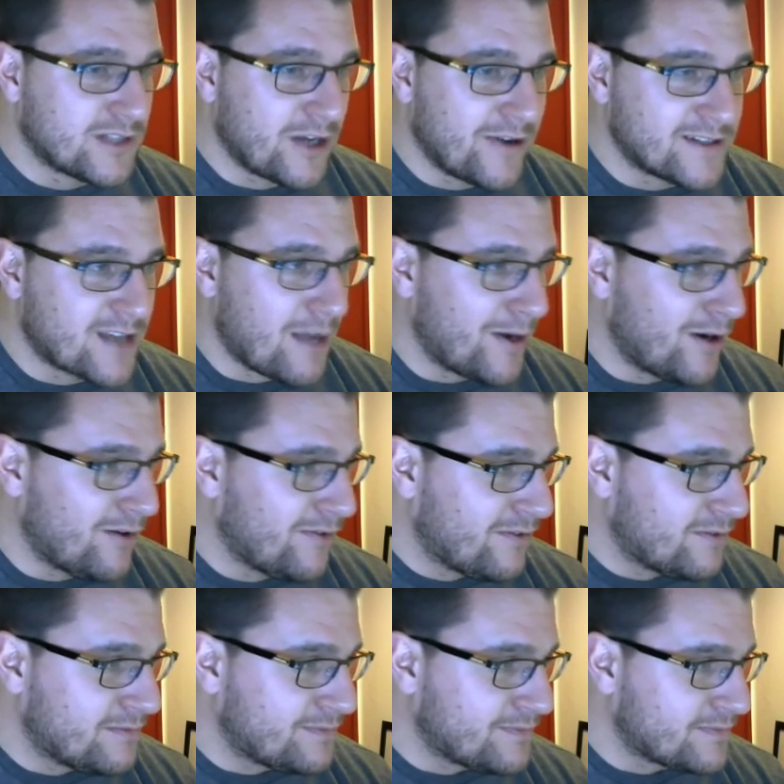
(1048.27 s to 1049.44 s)
so he's coming
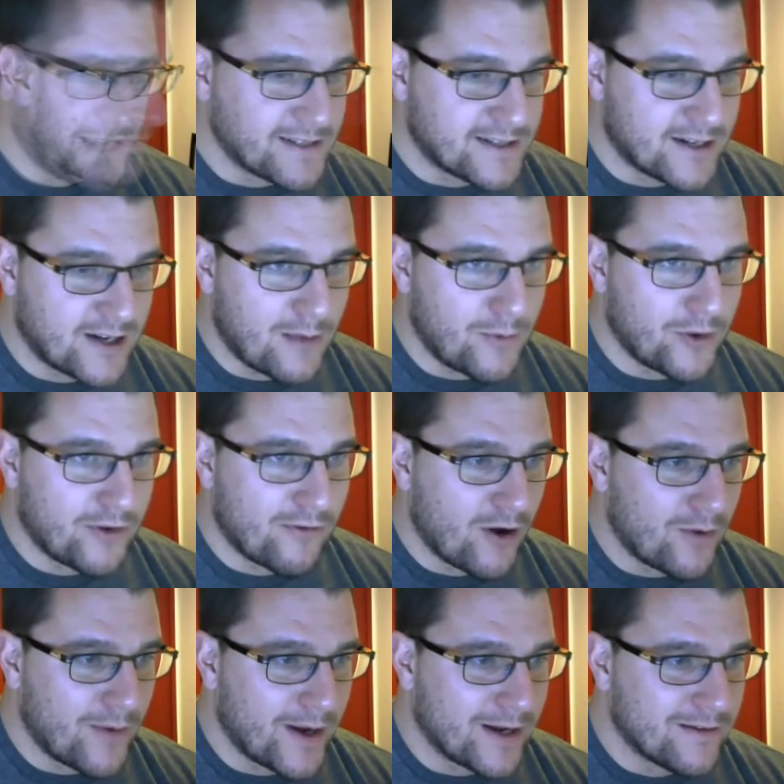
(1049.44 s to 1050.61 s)
off. Set is going to come on that
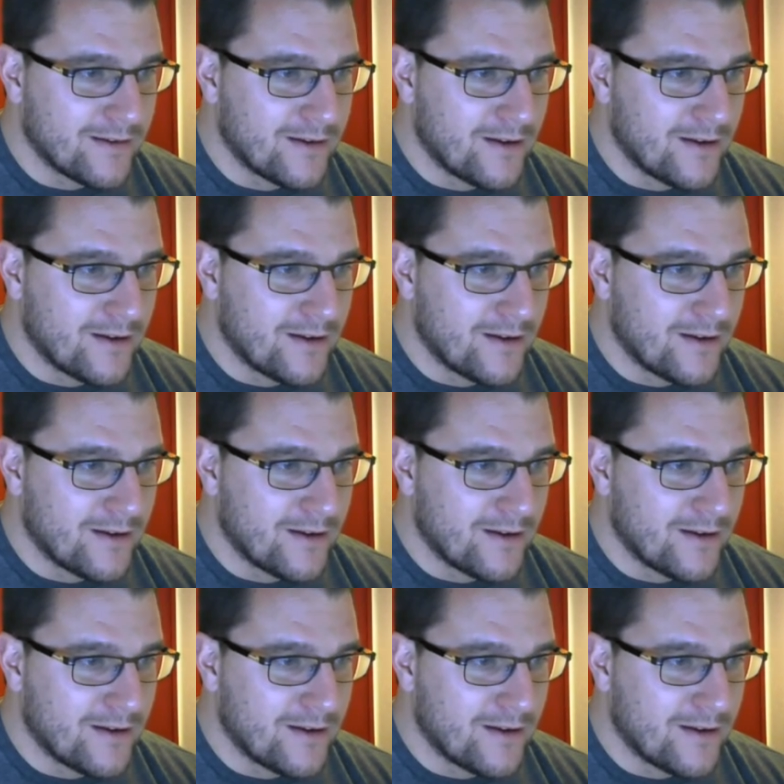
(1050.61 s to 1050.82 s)
right wing